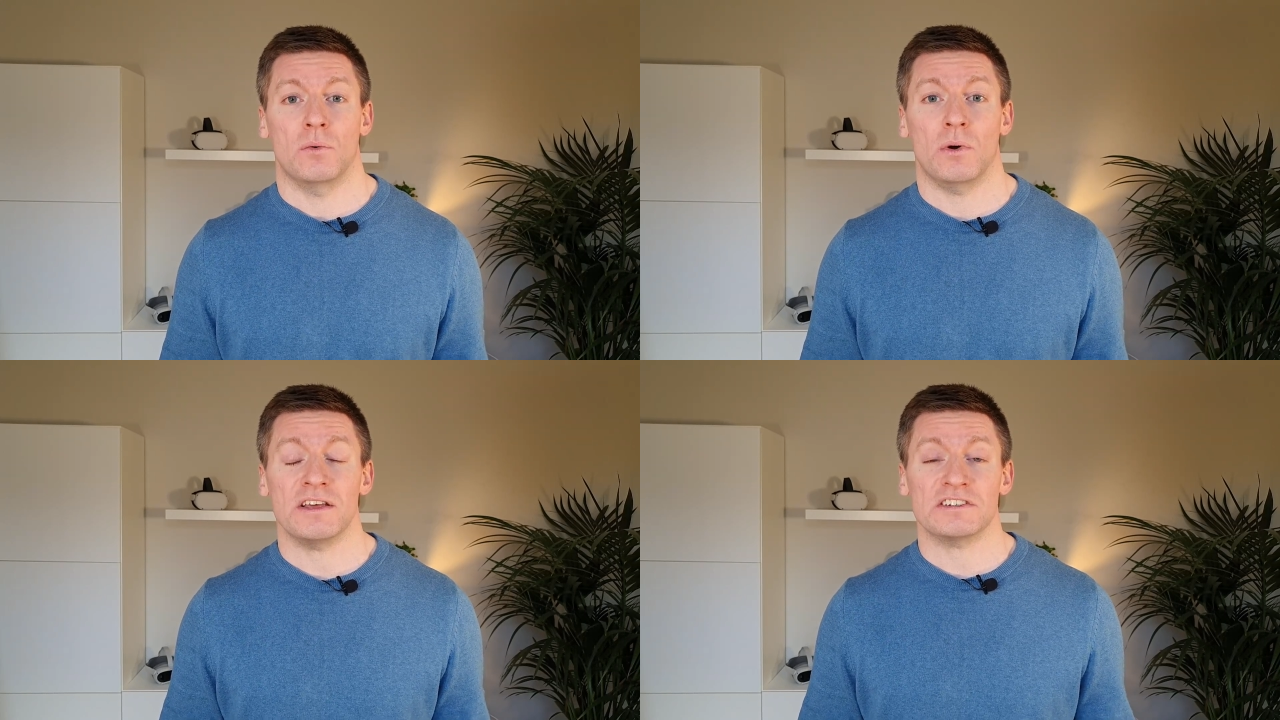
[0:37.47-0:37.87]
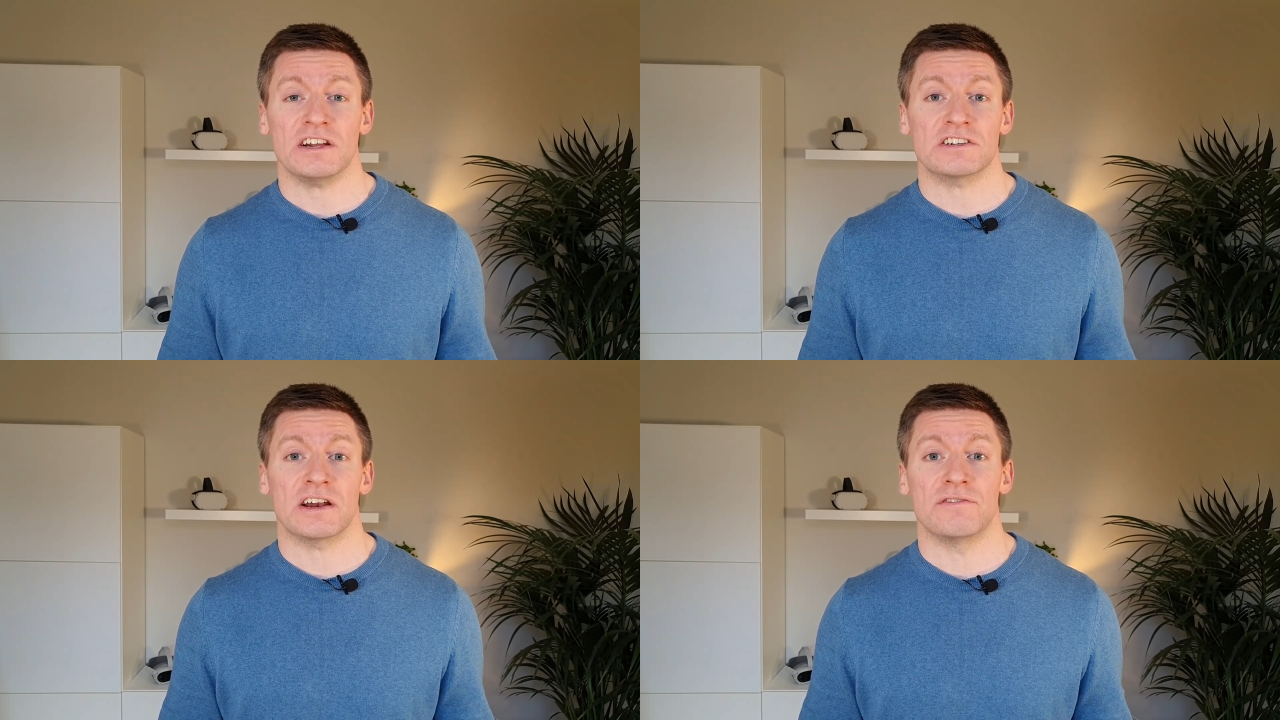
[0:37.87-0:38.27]
Well, it's
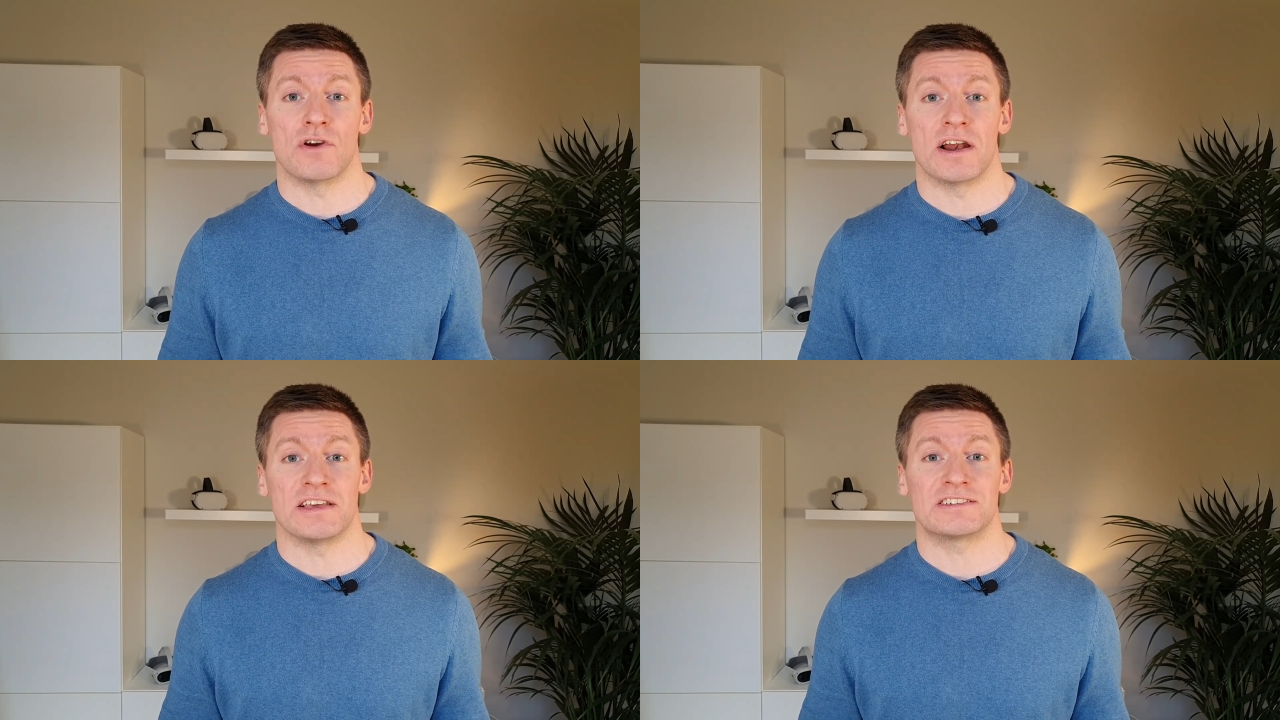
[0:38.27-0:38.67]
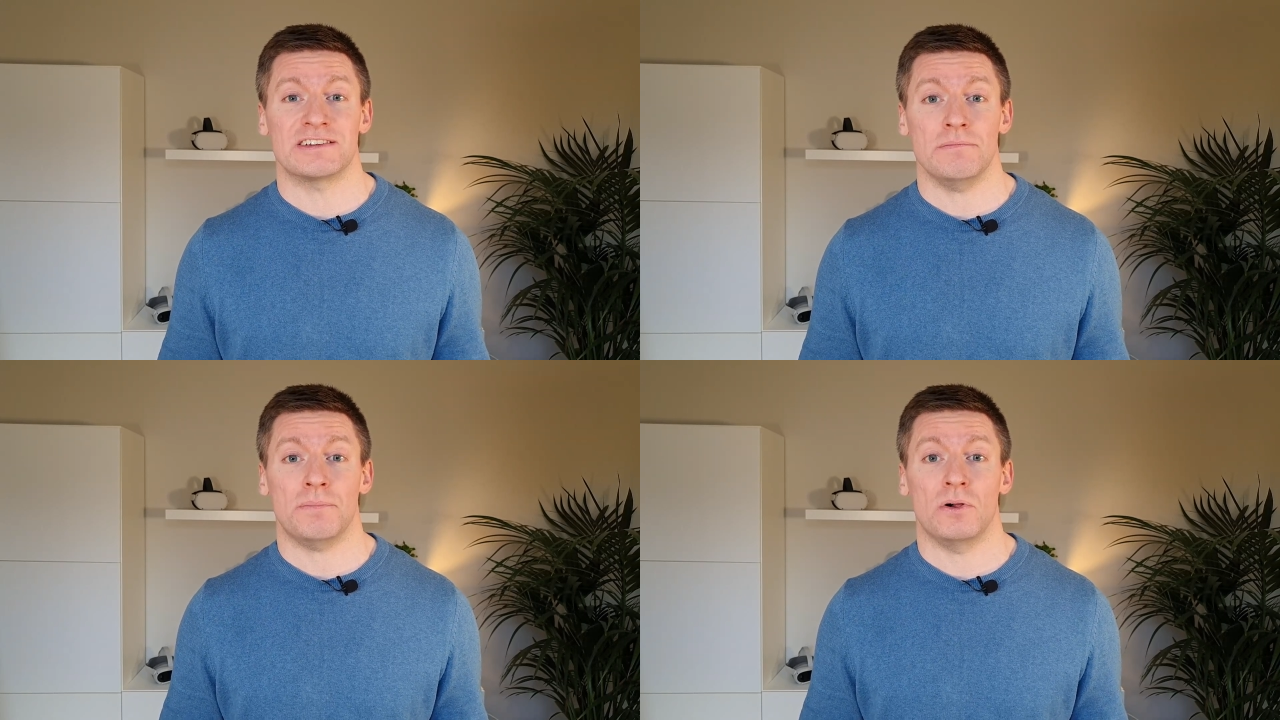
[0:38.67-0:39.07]
actually really
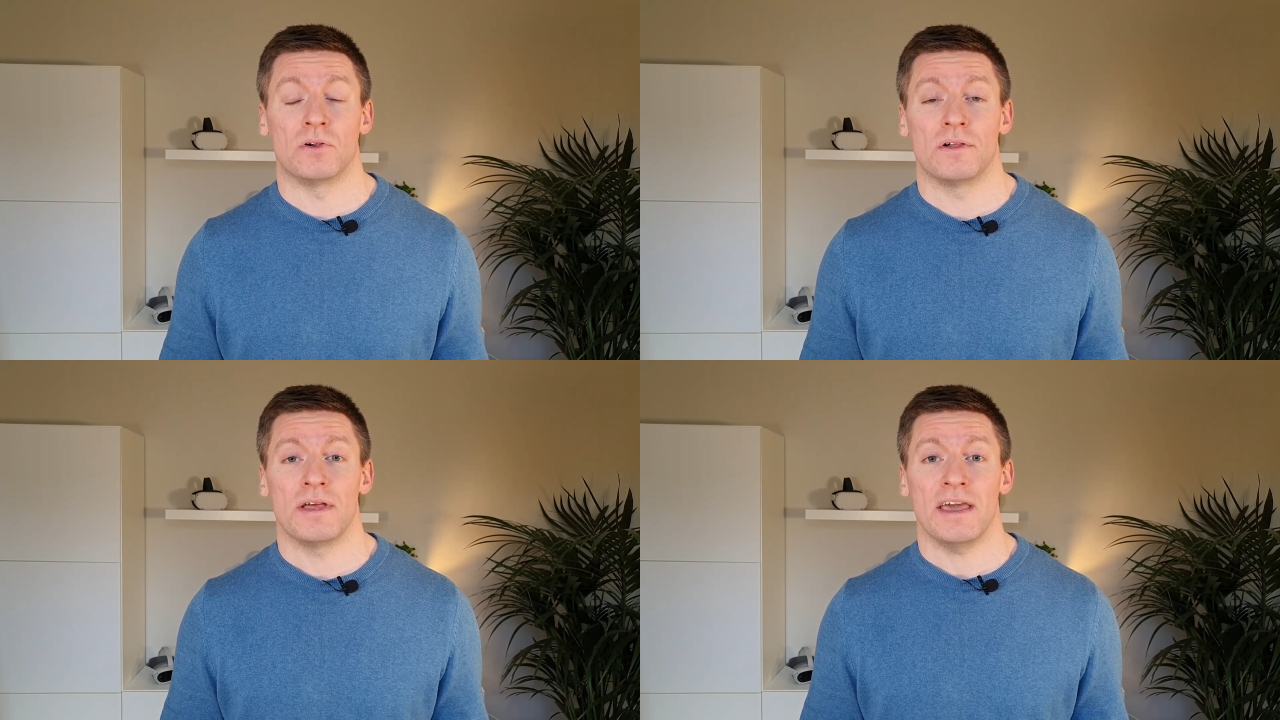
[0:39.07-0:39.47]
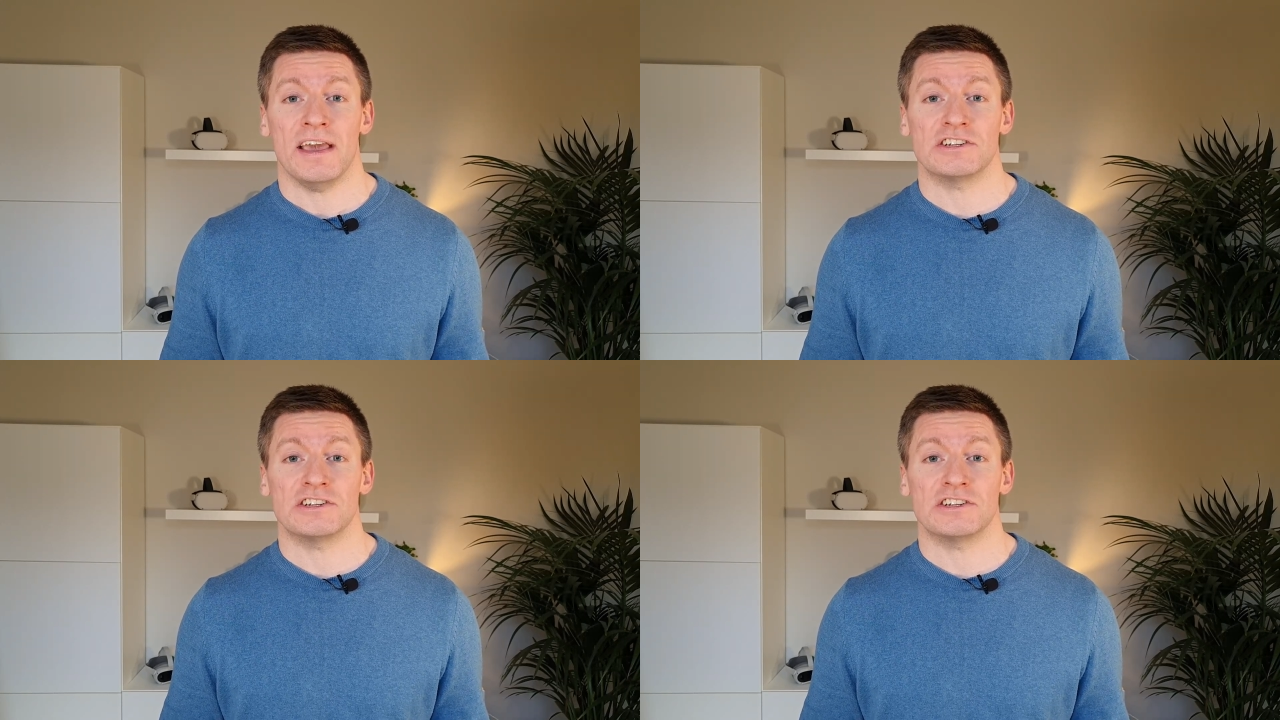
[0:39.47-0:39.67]
simple.